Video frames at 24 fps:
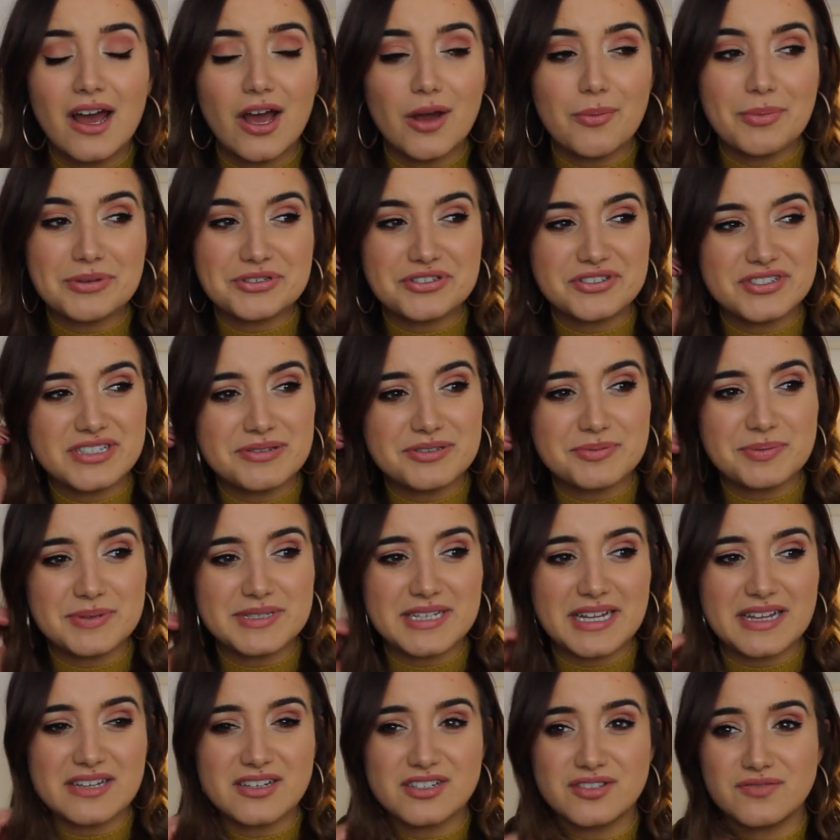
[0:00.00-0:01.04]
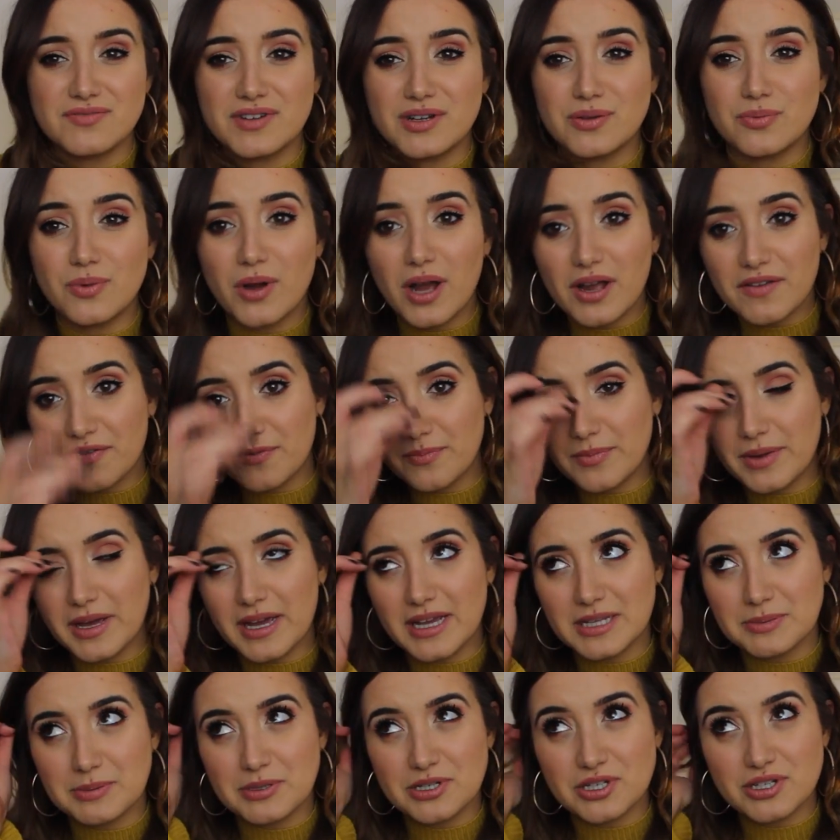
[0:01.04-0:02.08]
It just seems to be a day that doesn't really work for
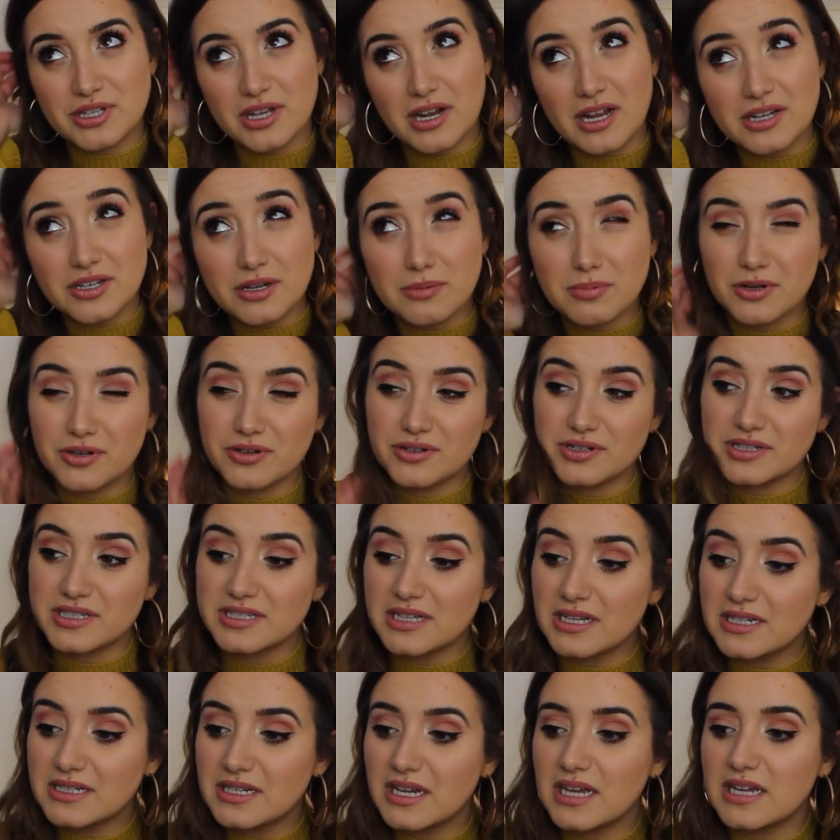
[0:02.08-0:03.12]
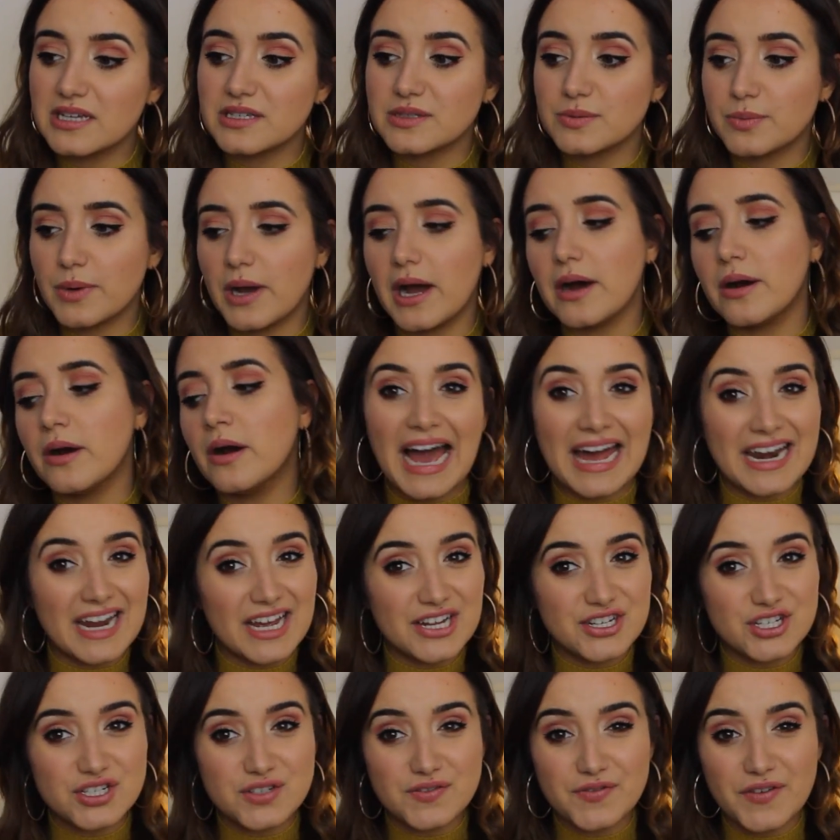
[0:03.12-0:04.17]
me, especially because I like to upload on a Sunday as well. And
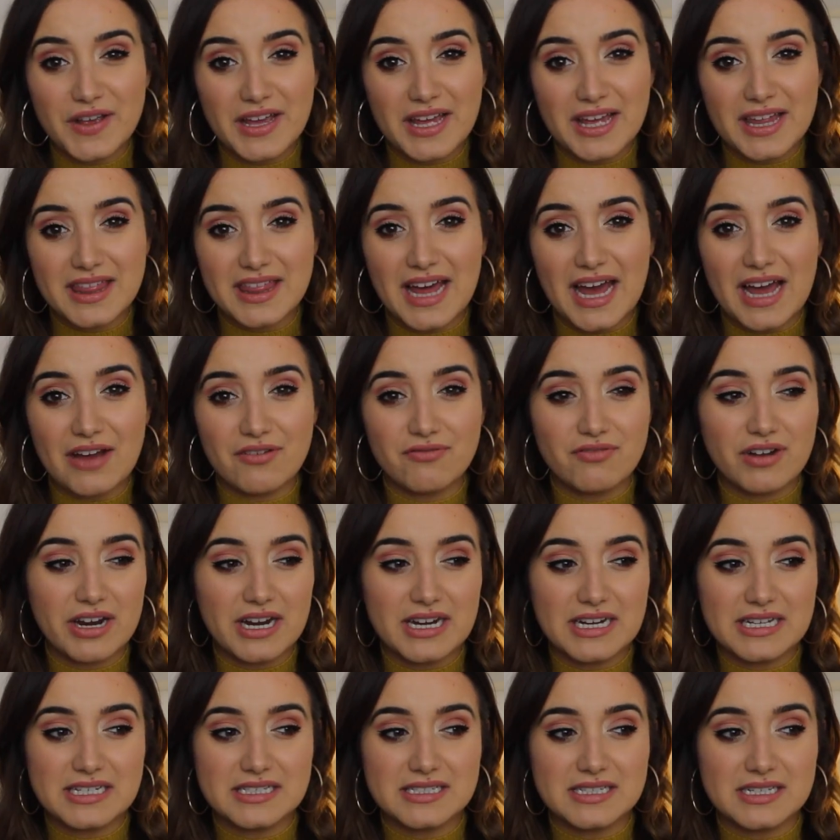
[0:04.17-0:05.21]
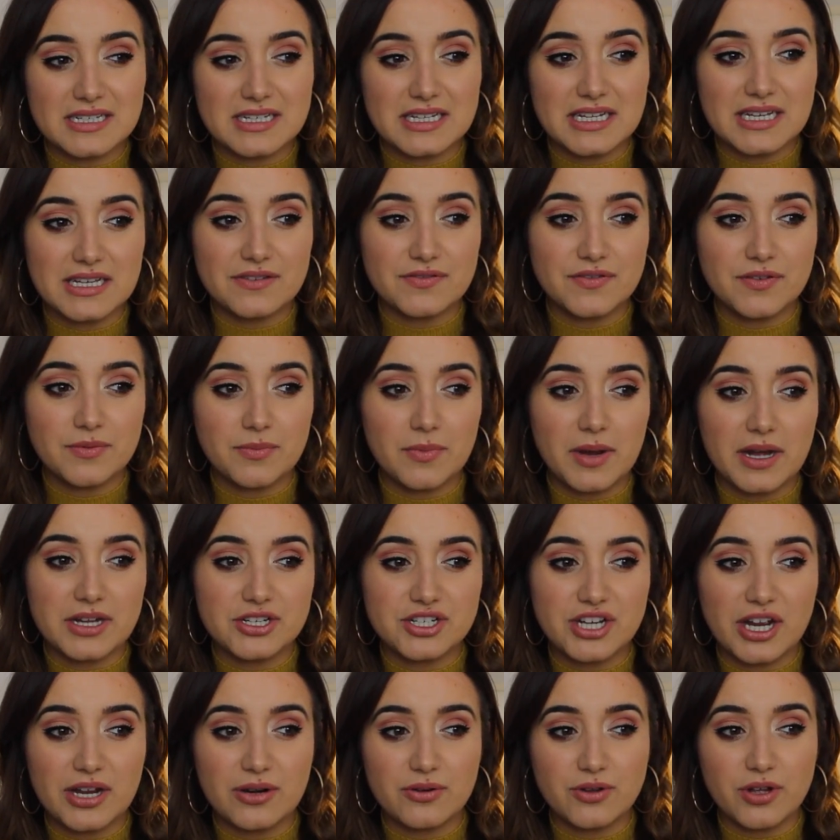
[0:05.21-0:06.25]
I just think that realistically for my
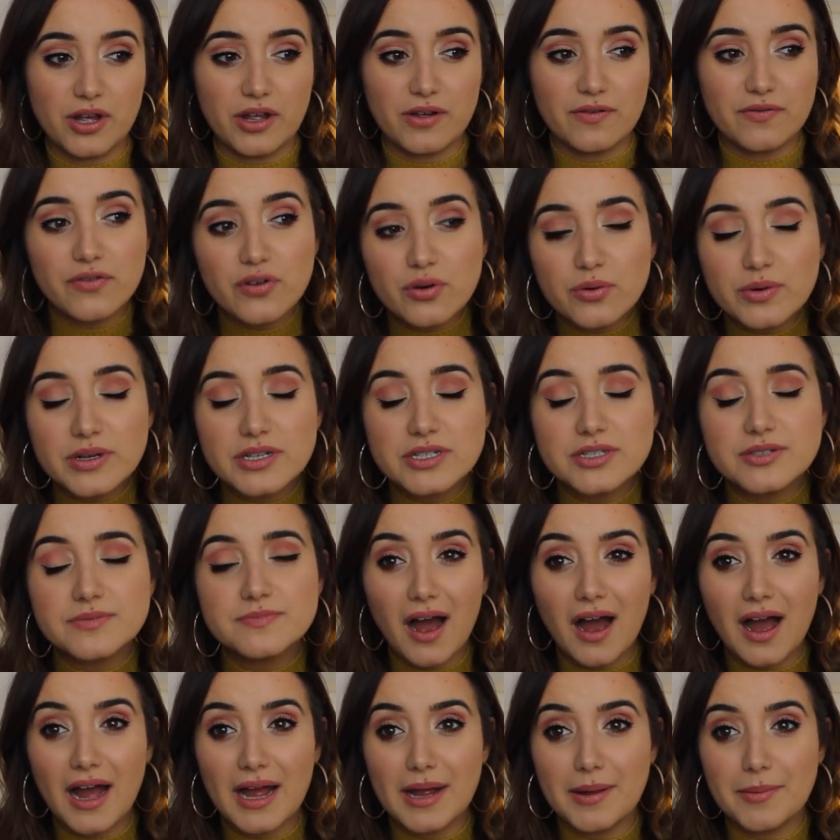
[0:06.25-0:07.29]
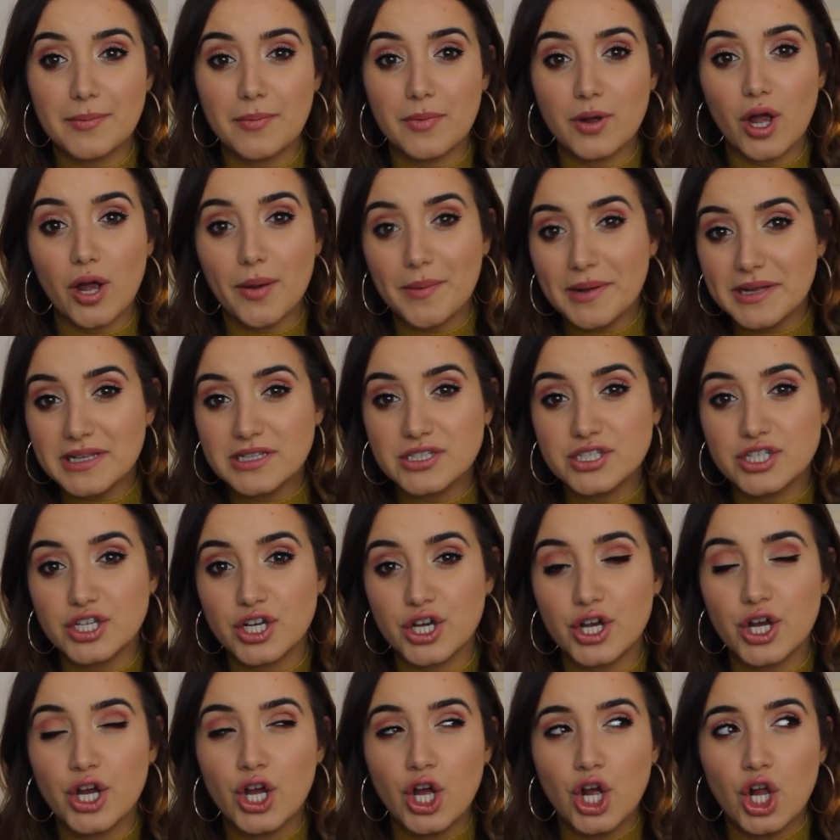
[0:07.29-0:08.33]
channel going forward, I'm going
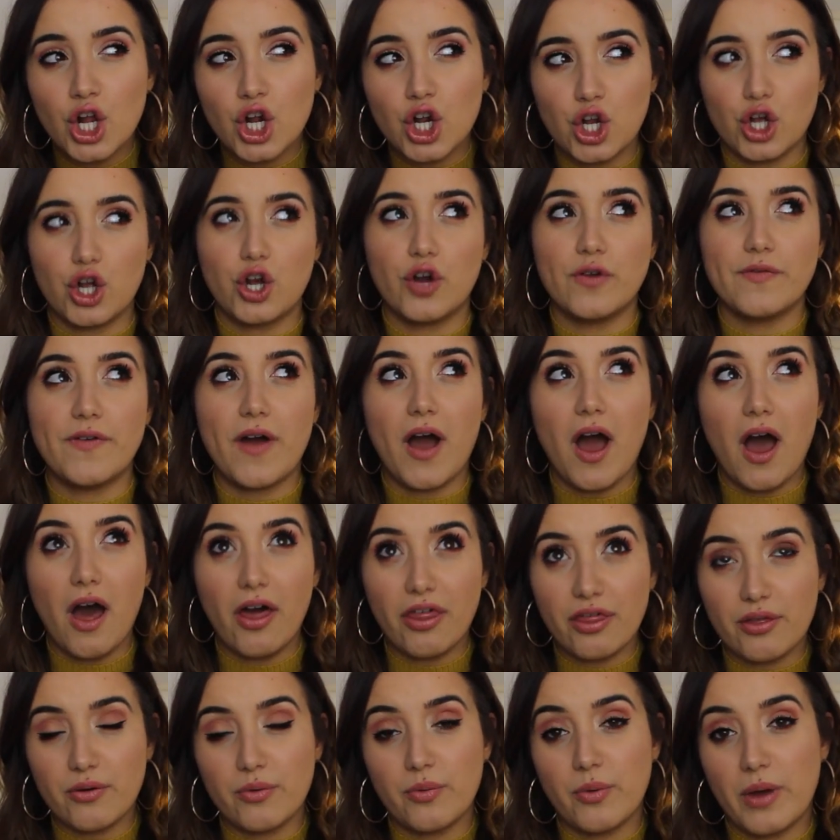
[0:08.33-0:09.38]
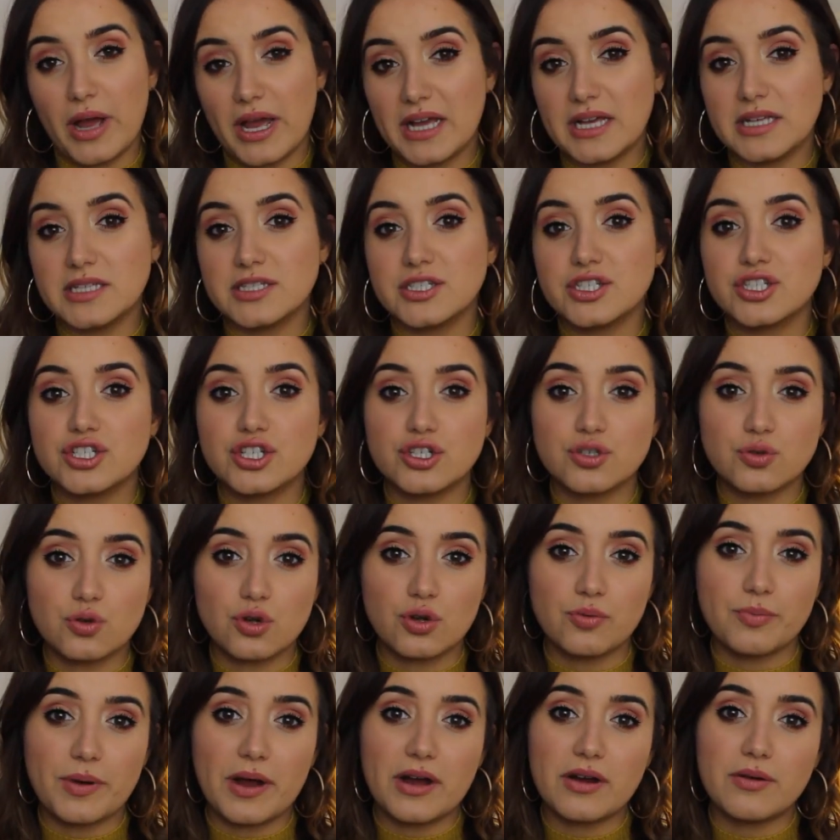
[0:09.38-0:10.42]
to look of other ways to
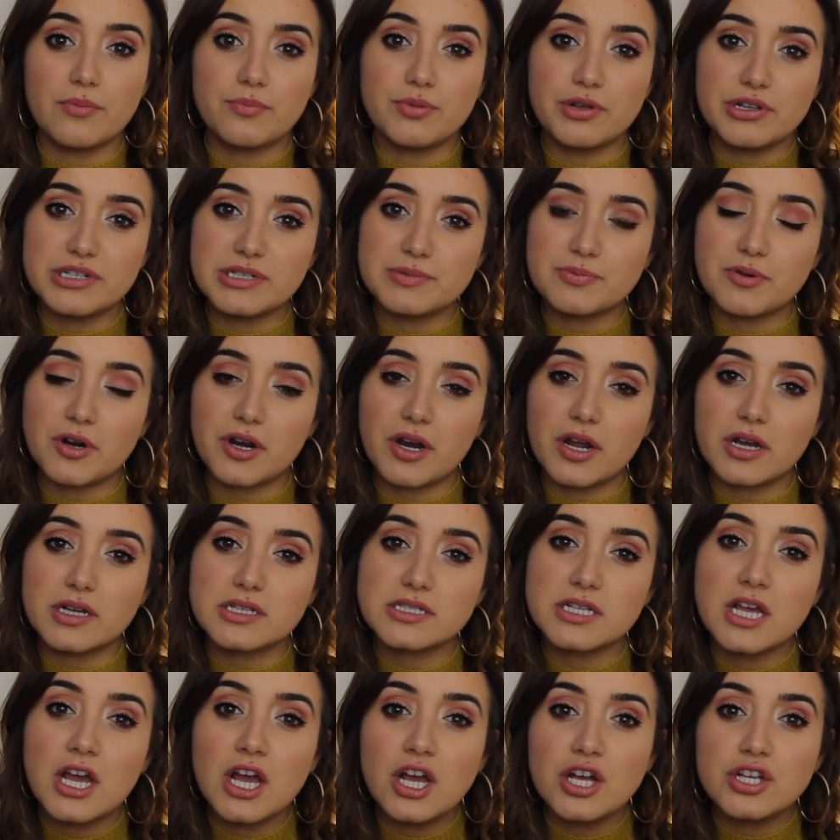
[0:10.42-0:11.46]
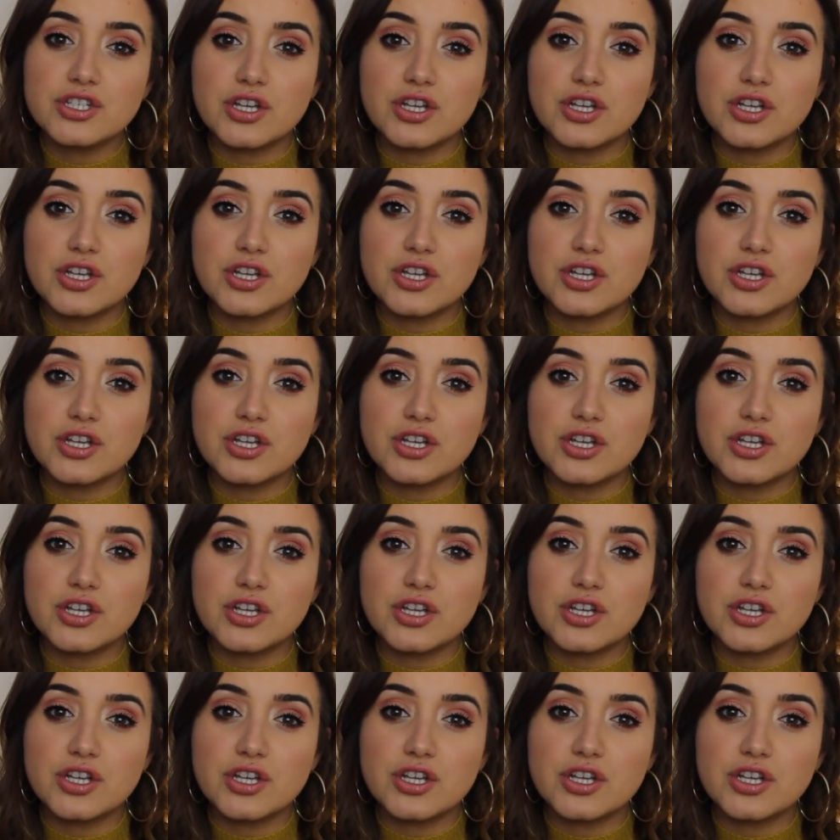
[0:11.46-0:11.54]
talk about beauty products.